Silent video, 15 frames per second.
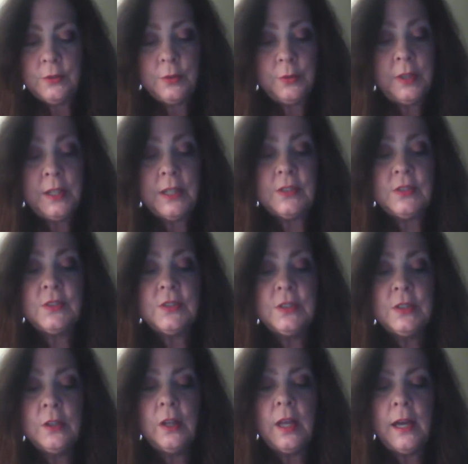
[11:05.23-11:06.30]
Tree
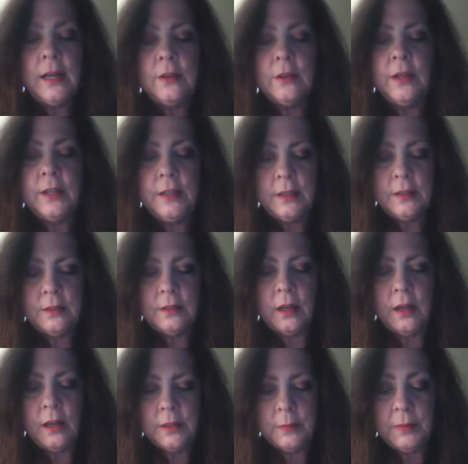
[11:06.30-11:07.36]
still had her hand
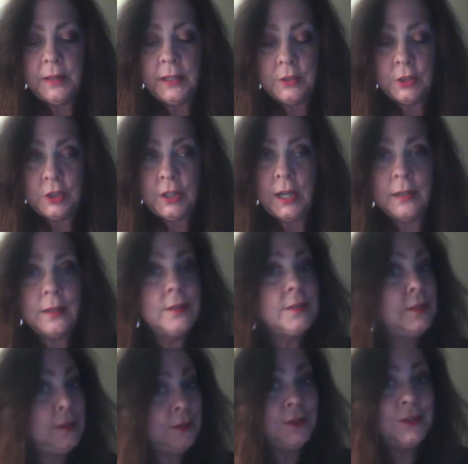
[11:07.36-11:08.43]
on the planchette,
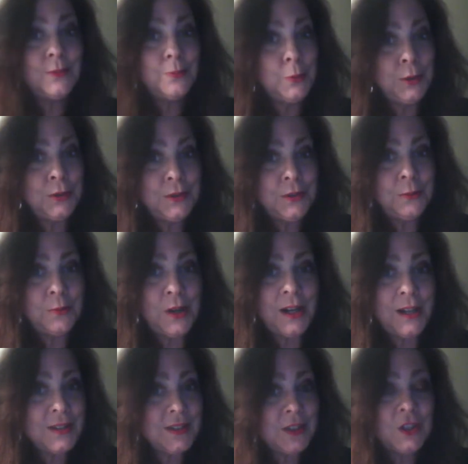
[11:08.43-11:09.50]
because here's word to the wise.